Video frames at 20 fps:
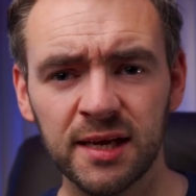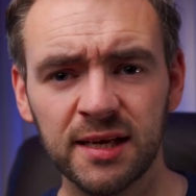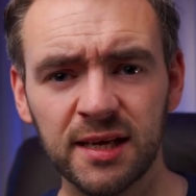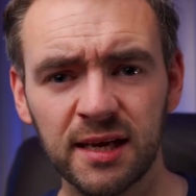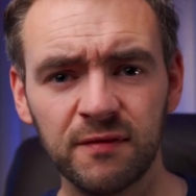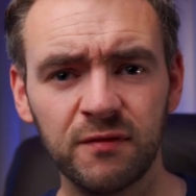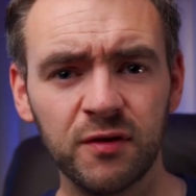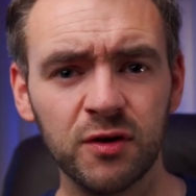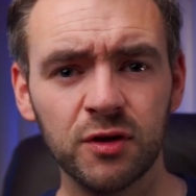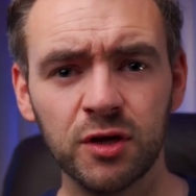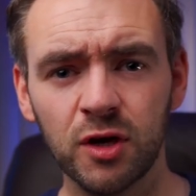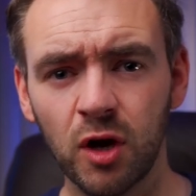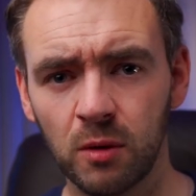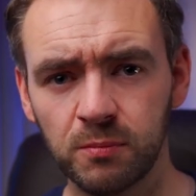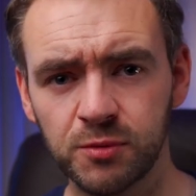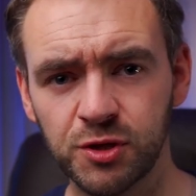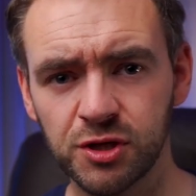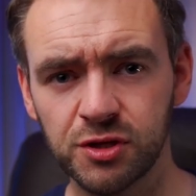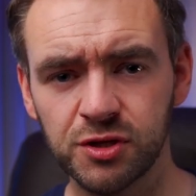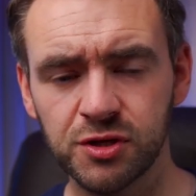give you the
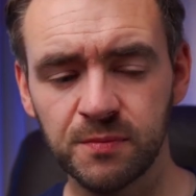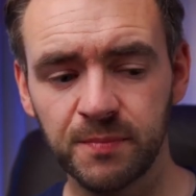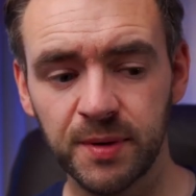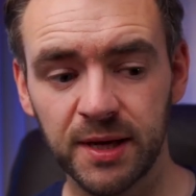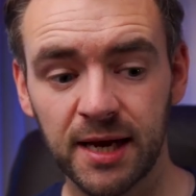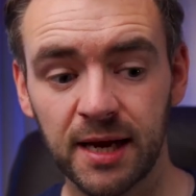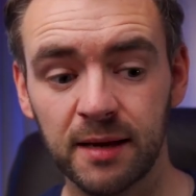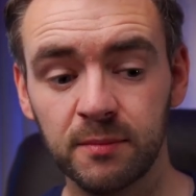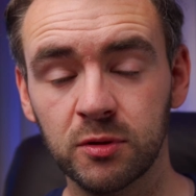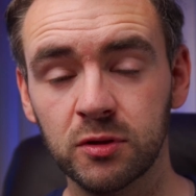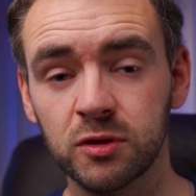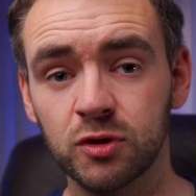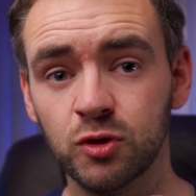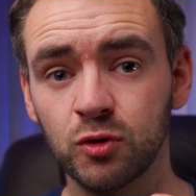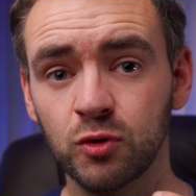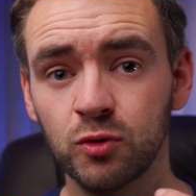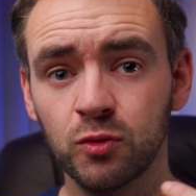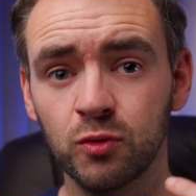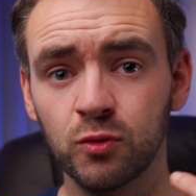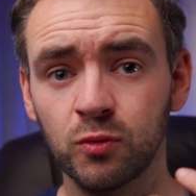options of being able
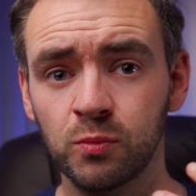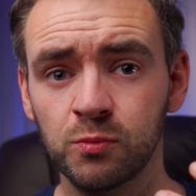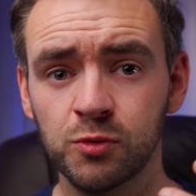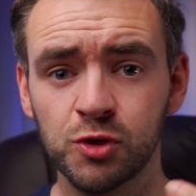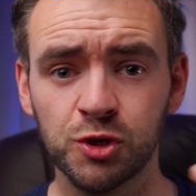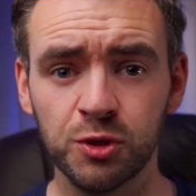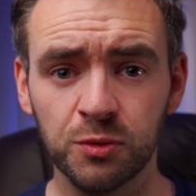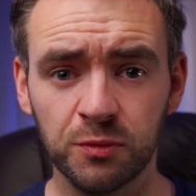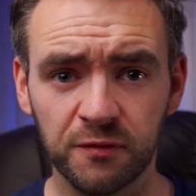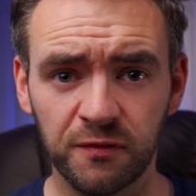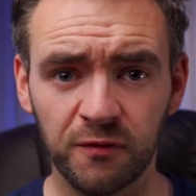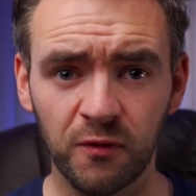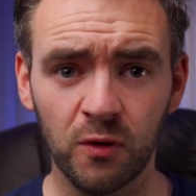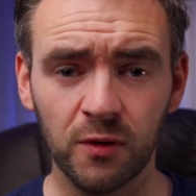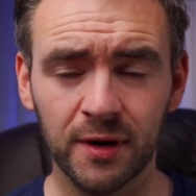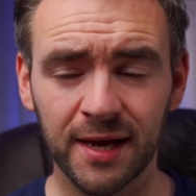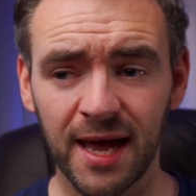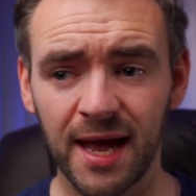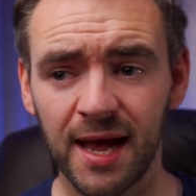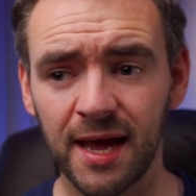to shoot the
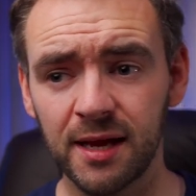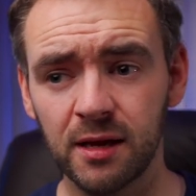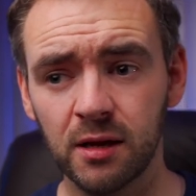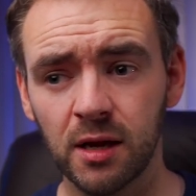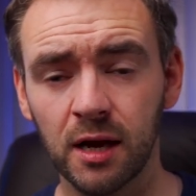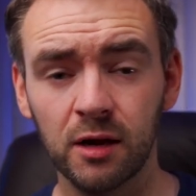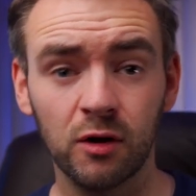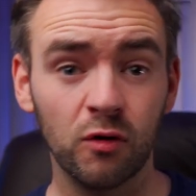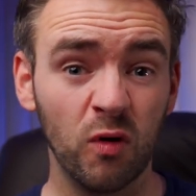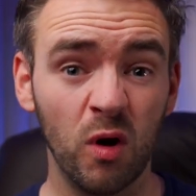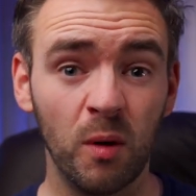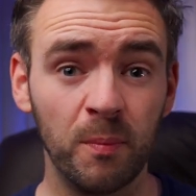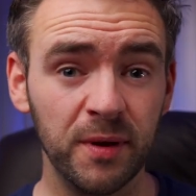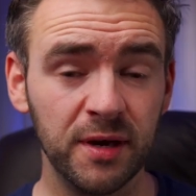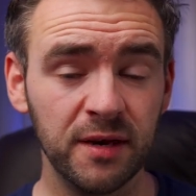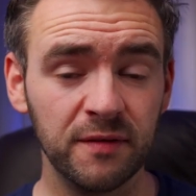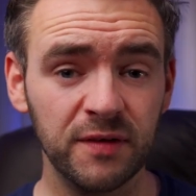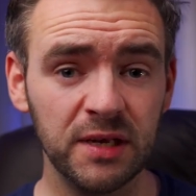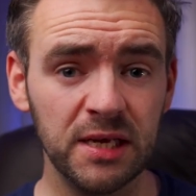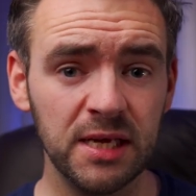4K and crop
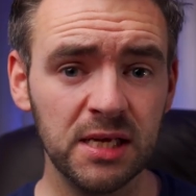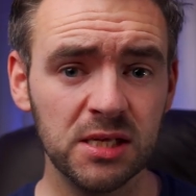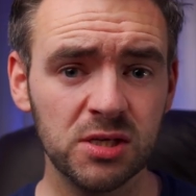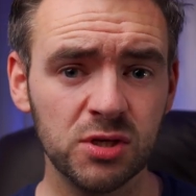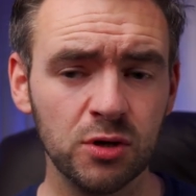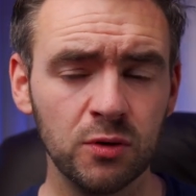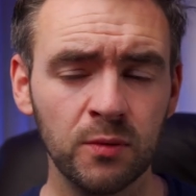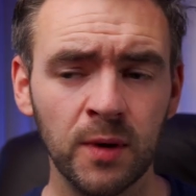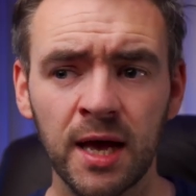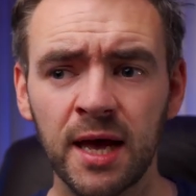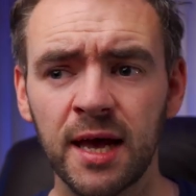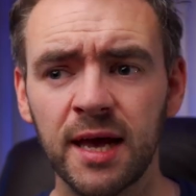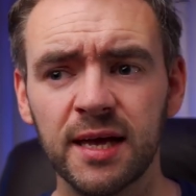in if you need to.